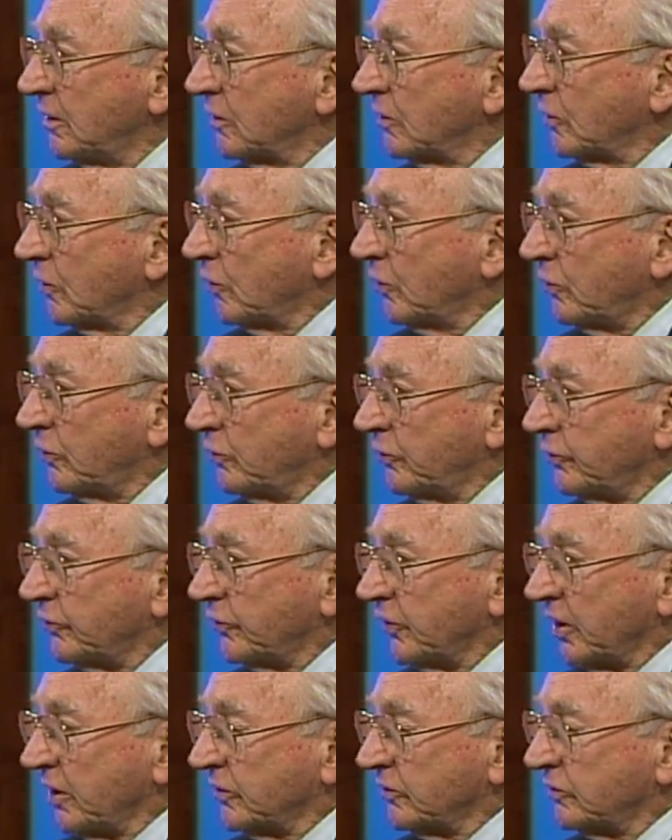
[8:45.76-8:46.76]

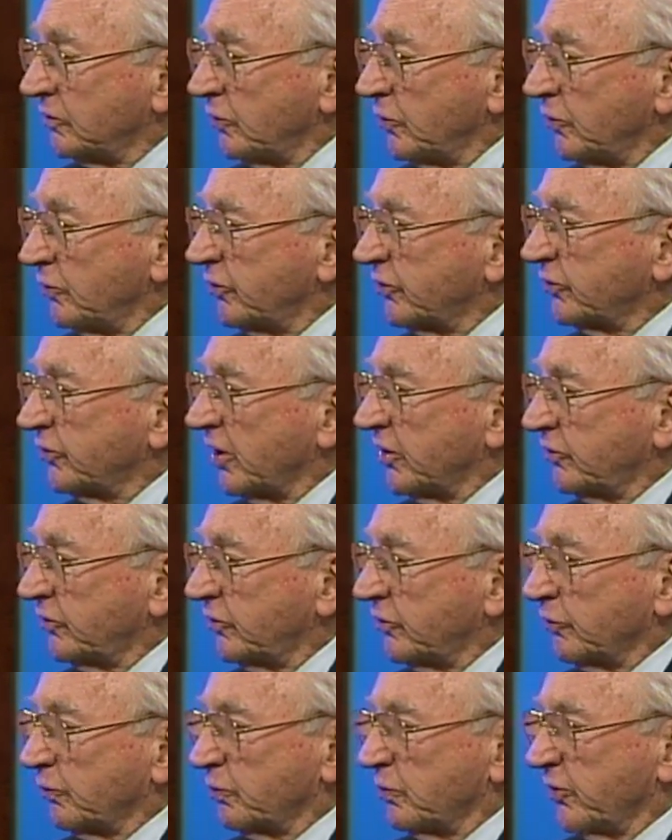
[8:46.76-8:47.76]
goes into
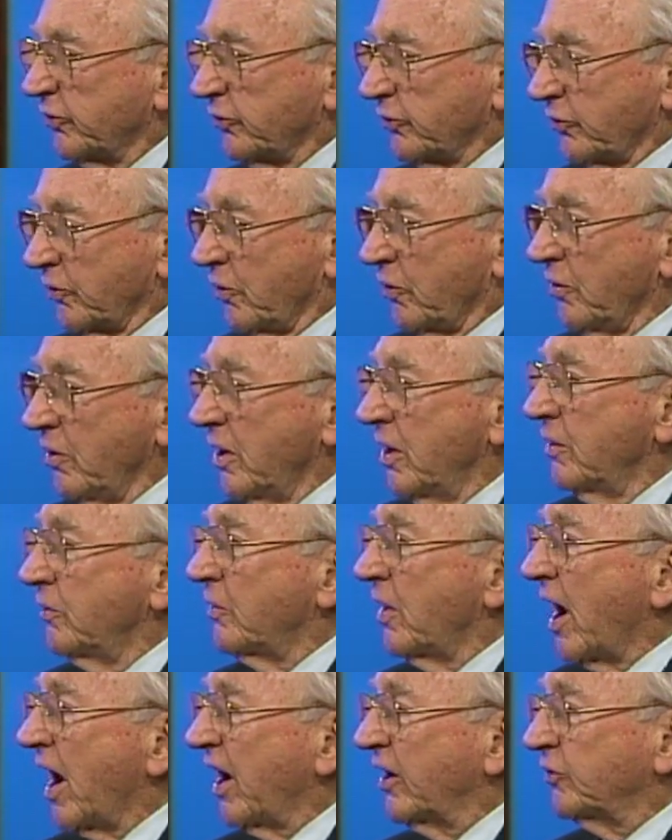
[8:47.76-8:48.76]
such as Mr.
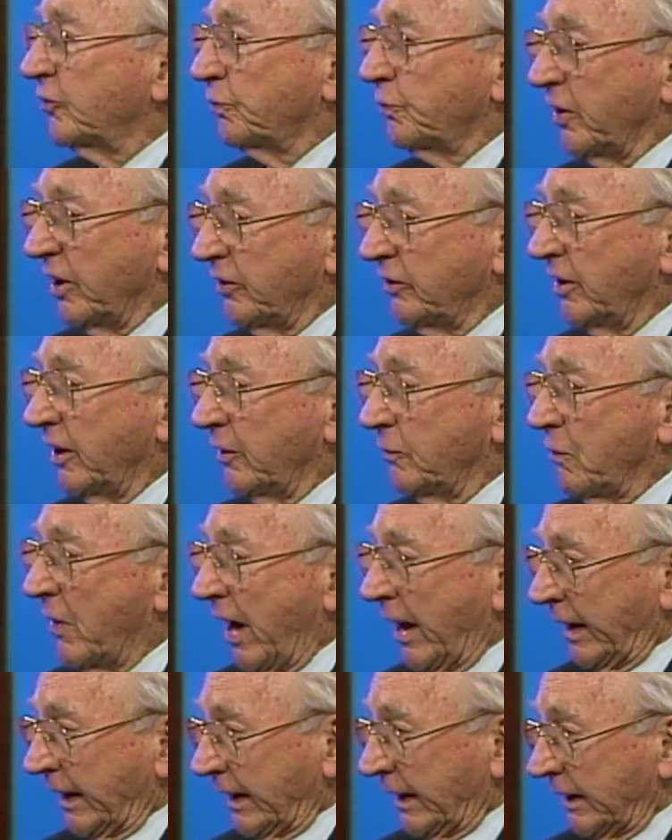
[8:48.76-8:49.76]
High spending
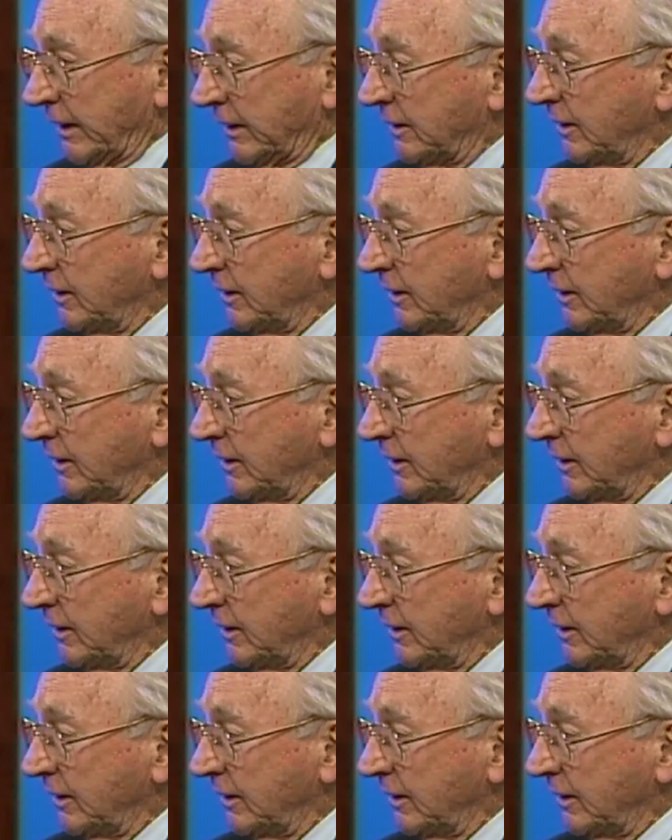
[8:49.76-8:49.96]
Madigan. The